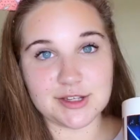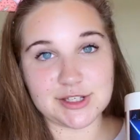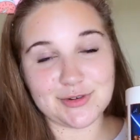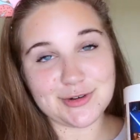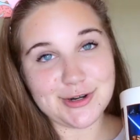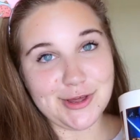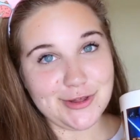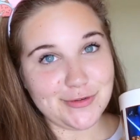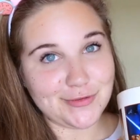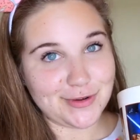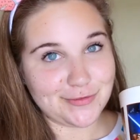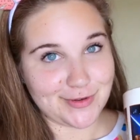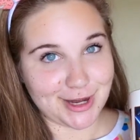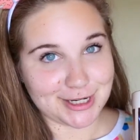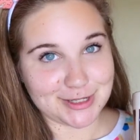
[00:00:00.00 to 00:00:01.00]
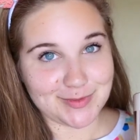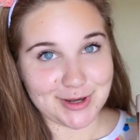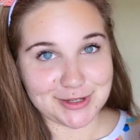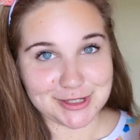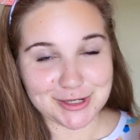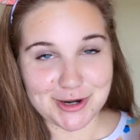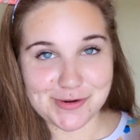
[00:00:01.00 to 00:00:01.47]
So another fun fact
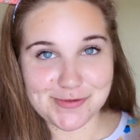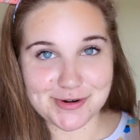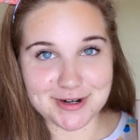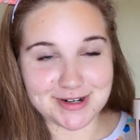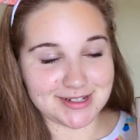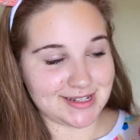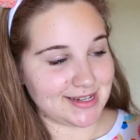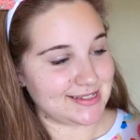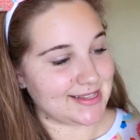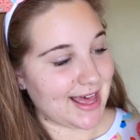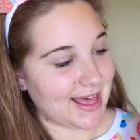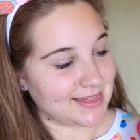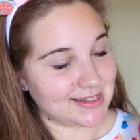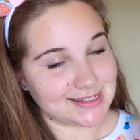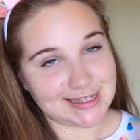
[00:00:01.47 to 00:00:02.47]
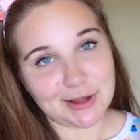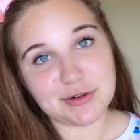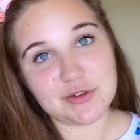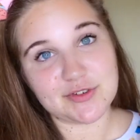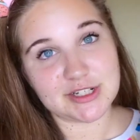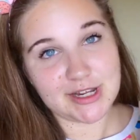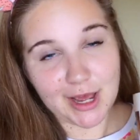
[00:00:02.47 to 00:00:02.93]
about Star Wars is that the sound
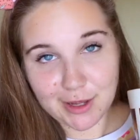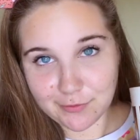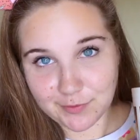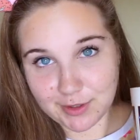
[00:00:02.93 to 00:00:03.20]
of a TIE